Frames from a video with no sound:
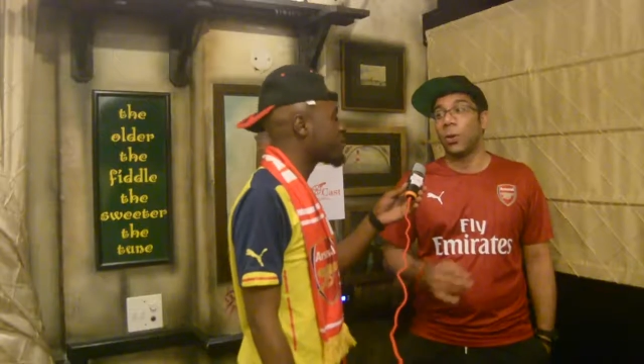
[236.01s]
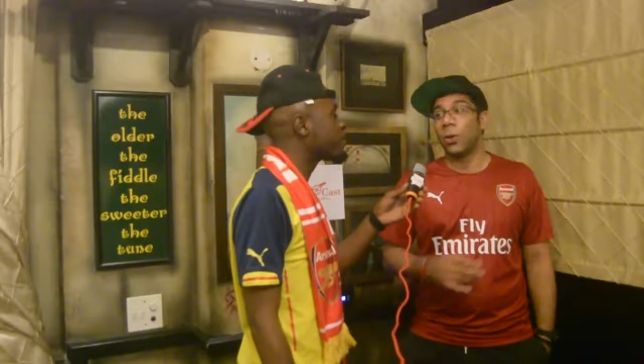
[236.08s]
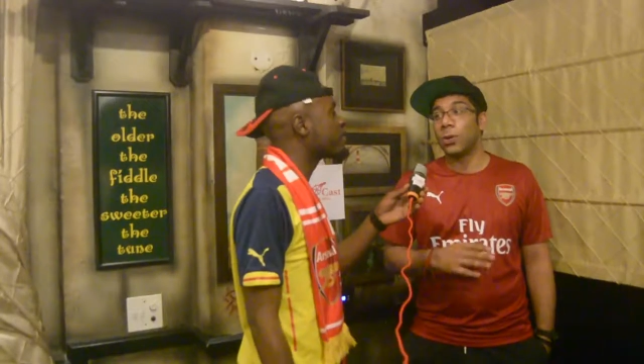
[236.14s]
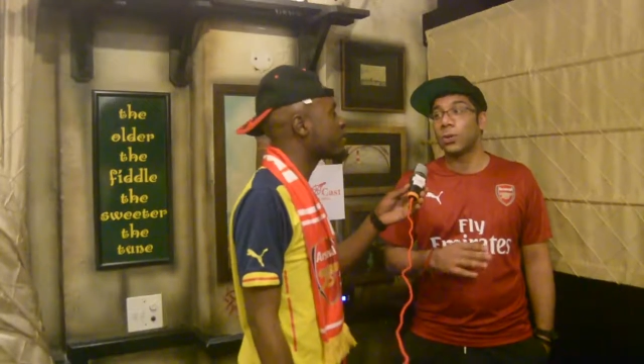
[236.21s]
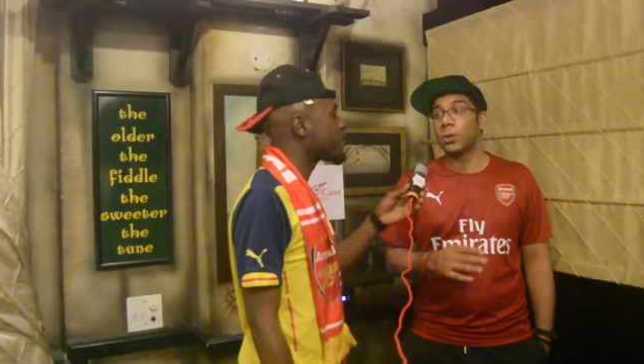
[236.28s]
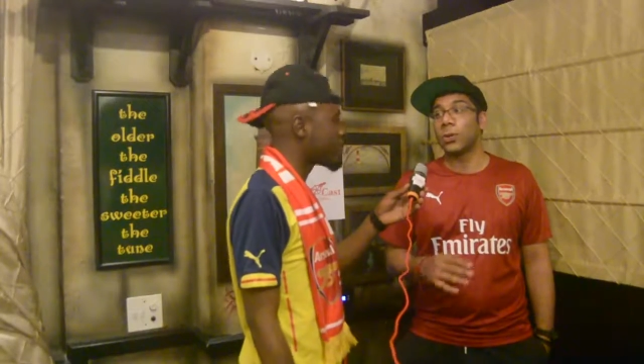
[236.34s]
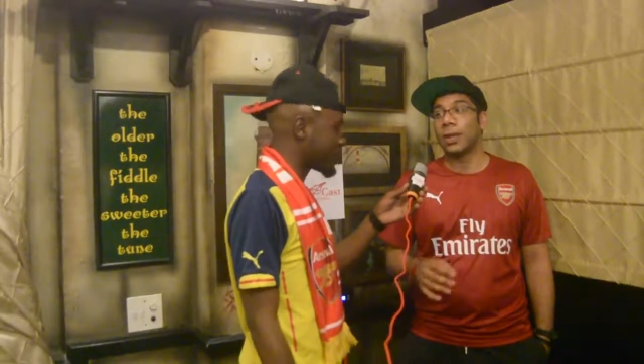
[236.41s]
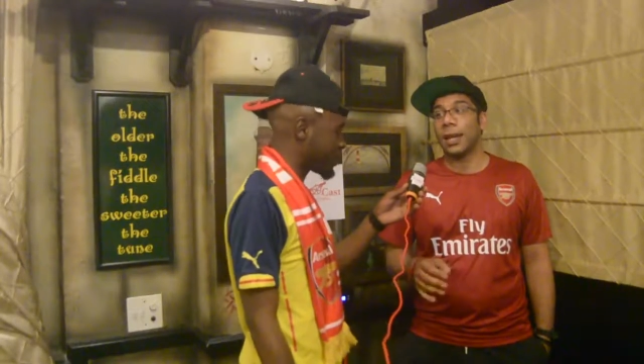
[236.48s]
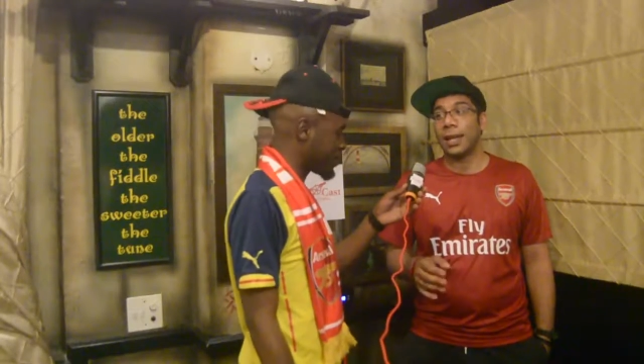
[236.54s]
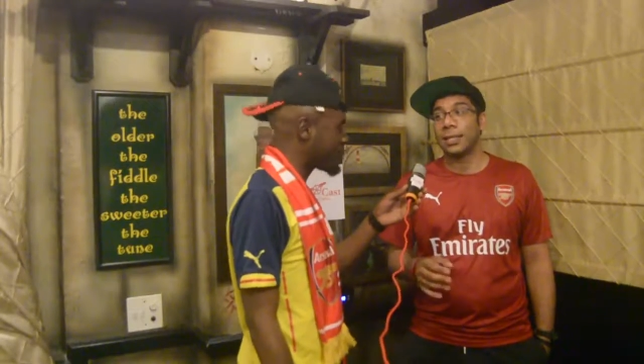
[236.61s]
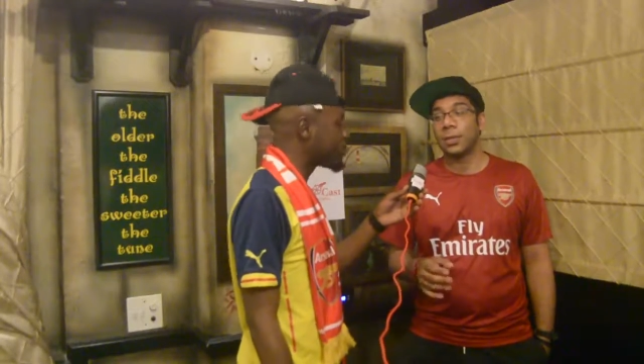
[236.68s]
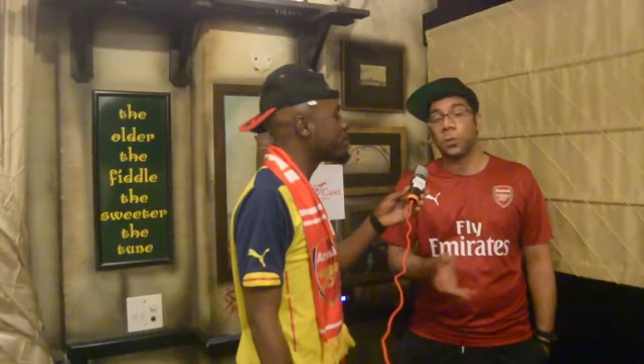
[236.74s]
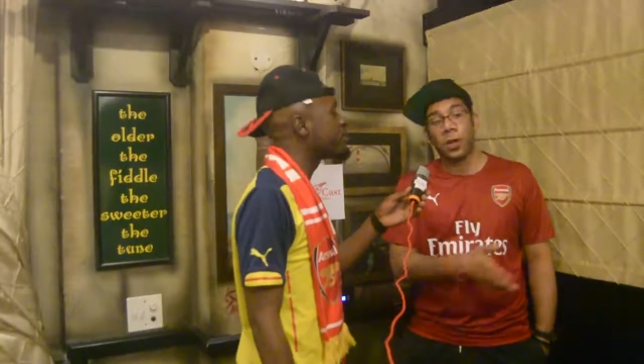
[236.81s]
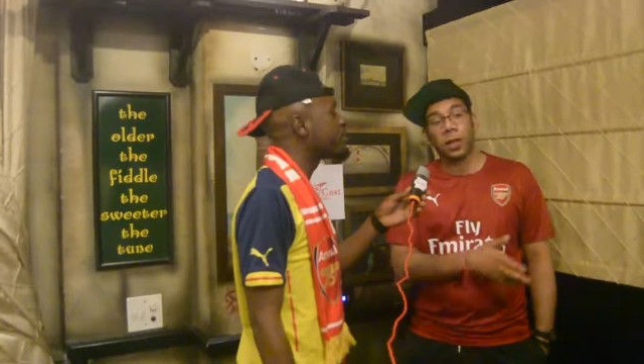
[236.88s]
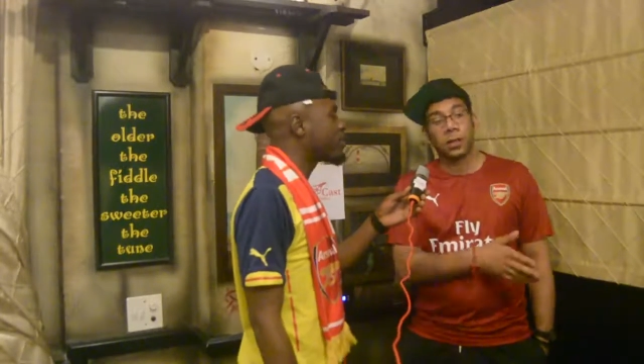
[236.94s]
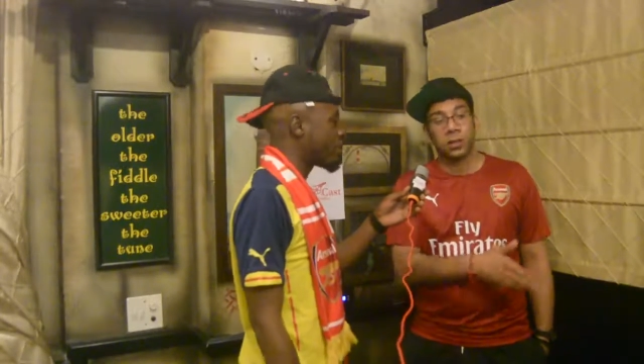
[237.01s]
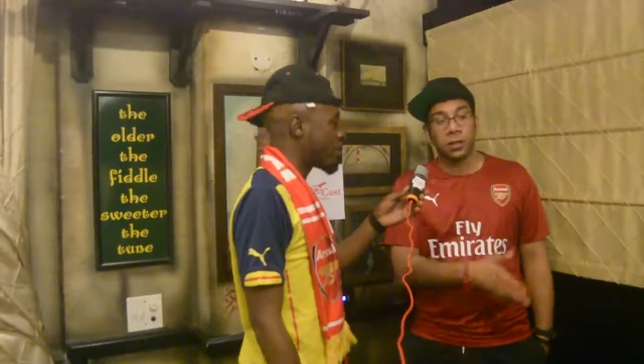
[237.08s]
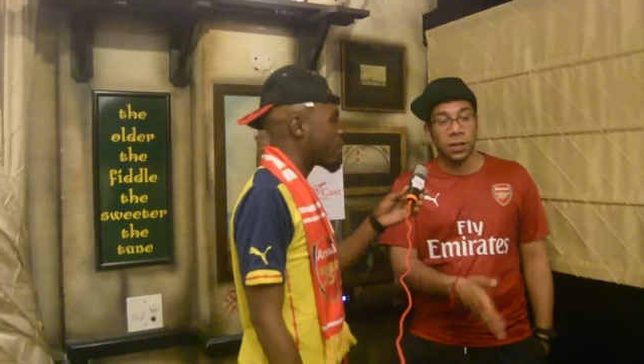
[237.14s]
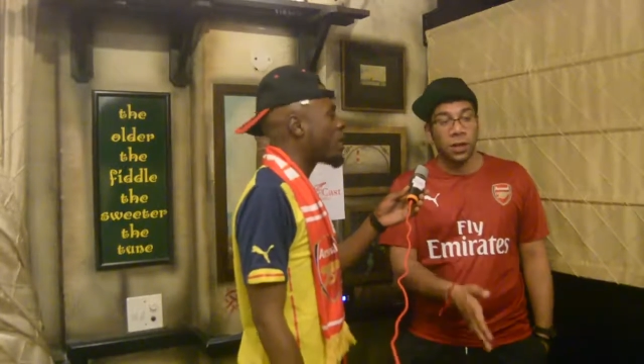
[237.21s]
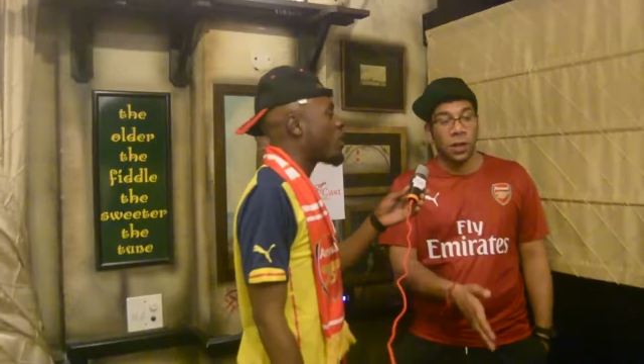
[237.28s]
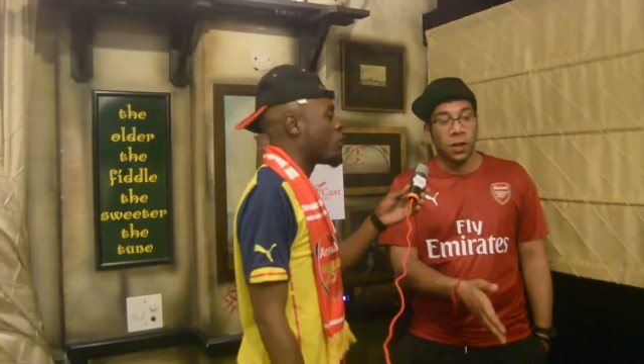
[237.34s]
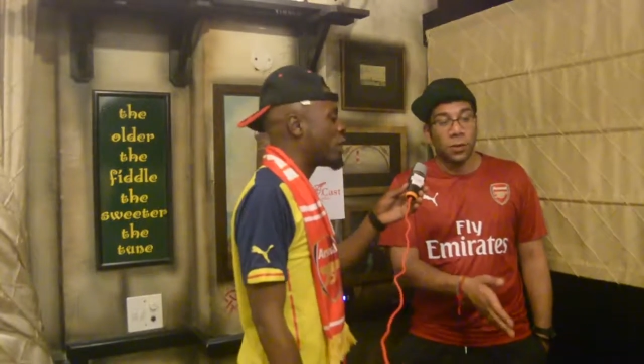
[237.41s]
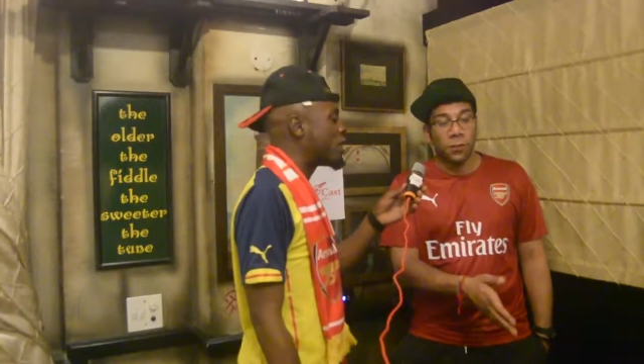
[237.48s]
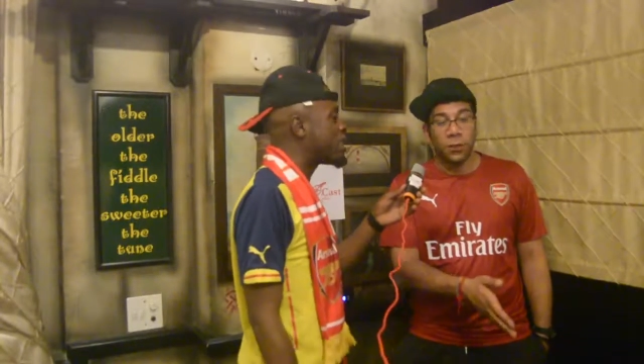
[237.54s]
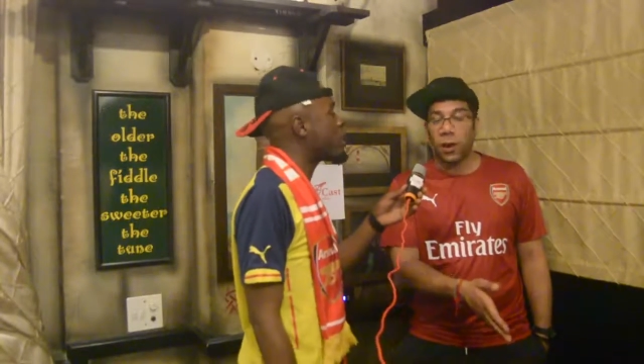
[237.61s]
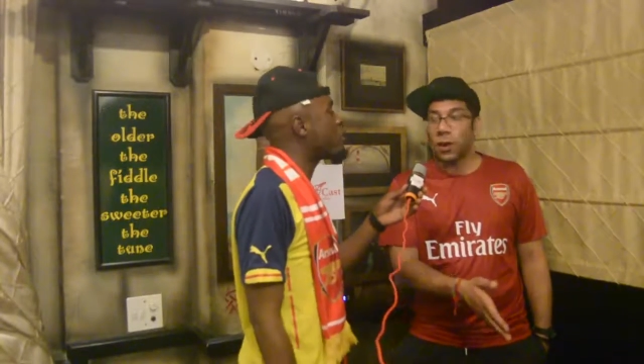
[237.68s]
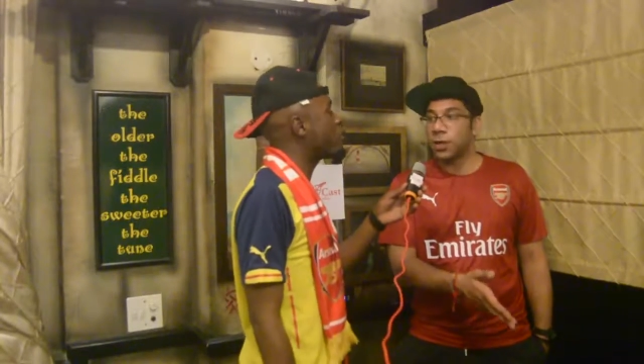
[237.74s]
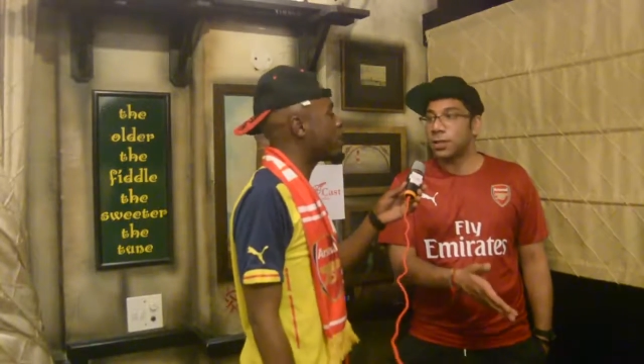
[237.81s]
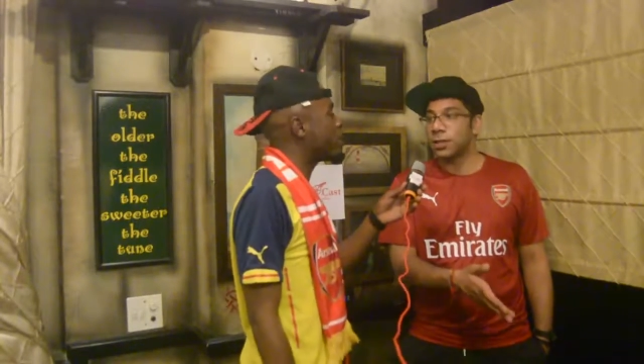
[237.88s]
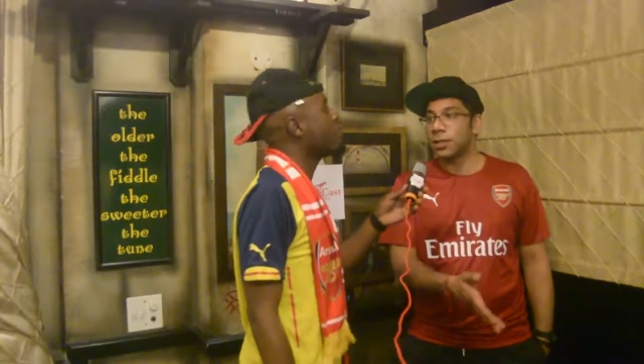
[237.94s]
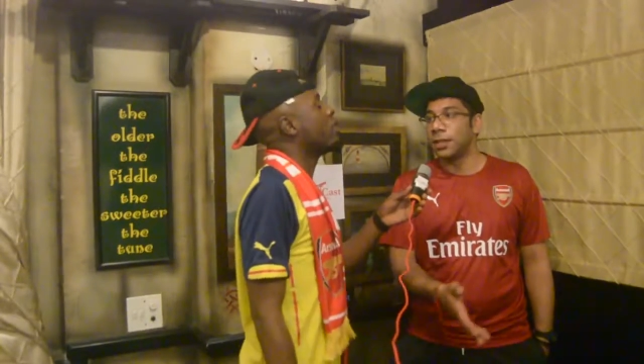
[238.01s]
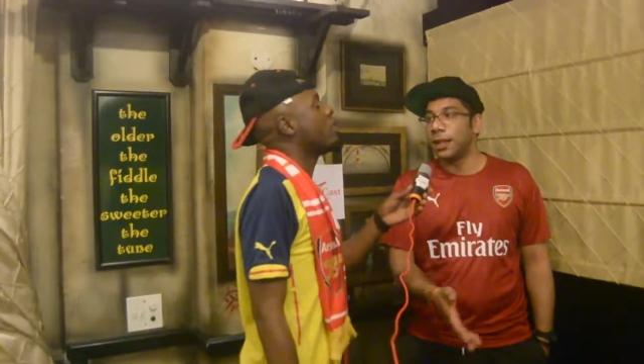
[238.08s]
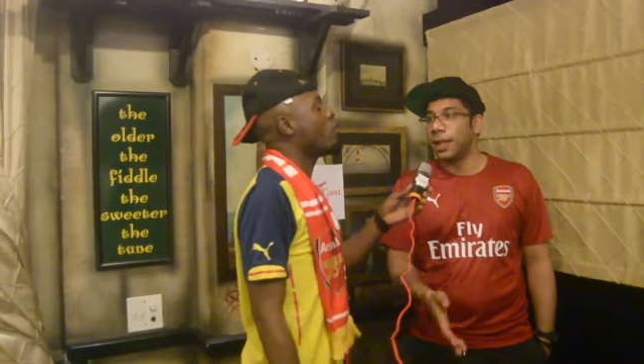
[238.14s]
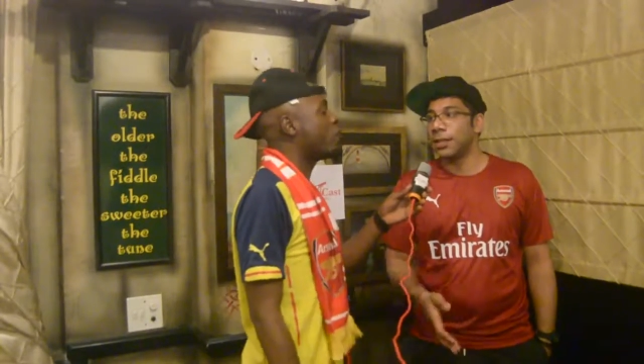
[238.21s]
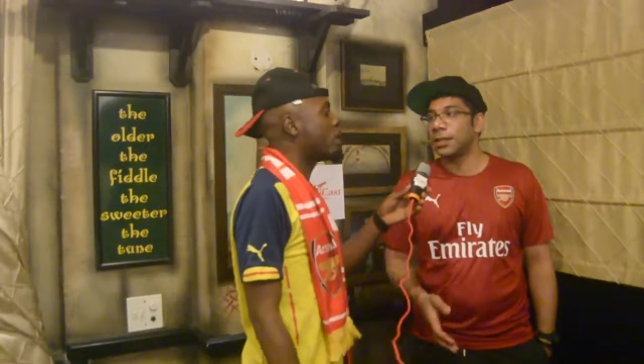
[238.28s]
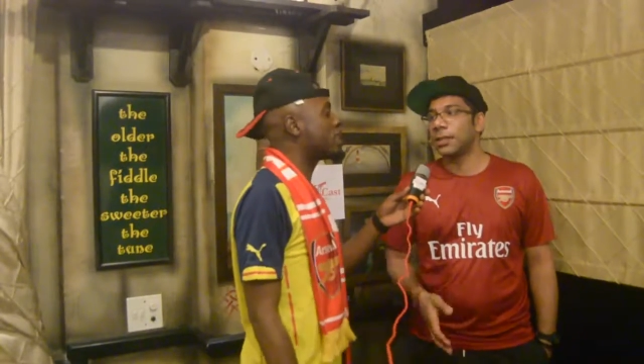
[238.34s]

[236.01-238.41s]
go to United, Forest next.